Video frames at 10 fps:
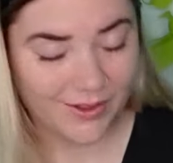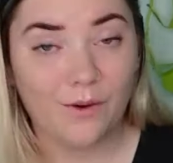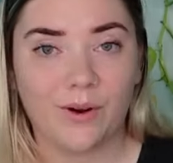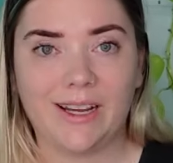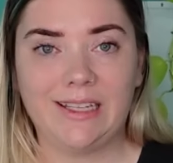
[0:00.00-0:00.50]

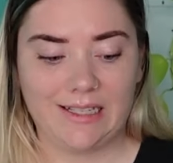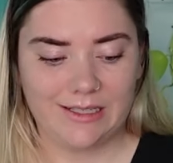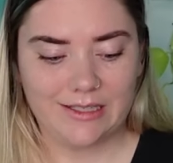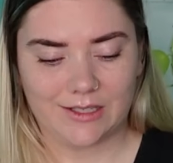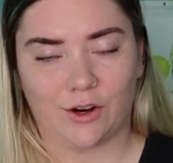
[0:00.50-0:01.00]
oh, and I did
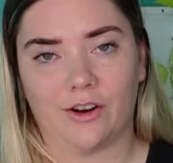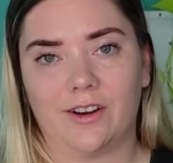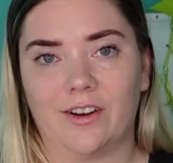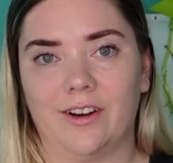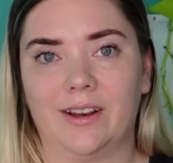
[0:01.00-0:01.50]
start
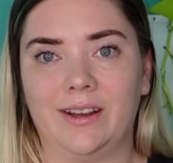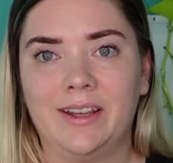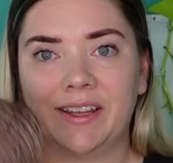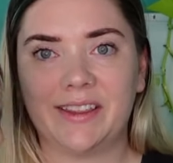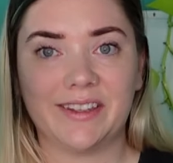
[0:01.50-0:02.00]
on
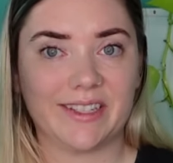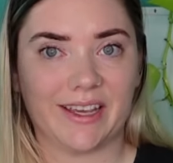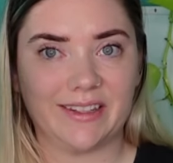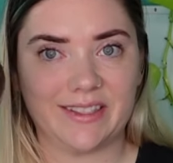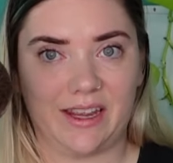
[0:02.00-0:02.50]
the
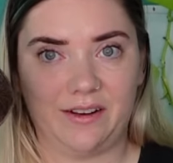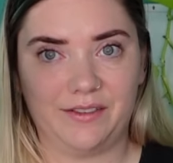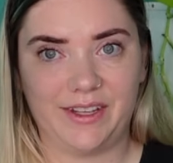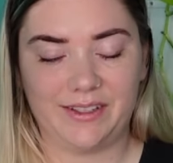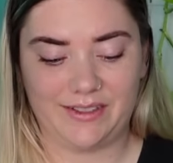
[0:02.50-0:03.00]
second skein of
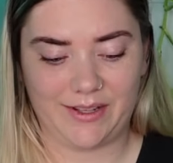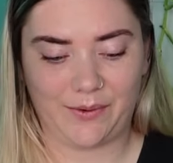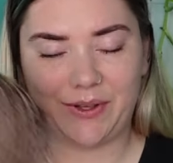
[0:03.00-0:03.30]
it, so